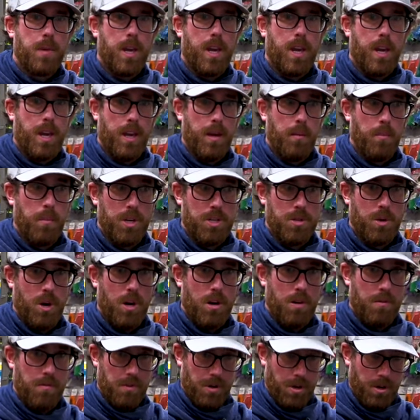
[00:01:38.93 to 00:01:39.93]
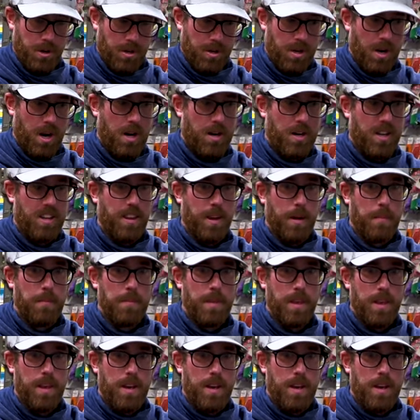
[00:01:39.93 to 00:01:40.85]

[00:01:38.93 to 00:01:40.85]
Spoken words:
making it much harder for you to target them.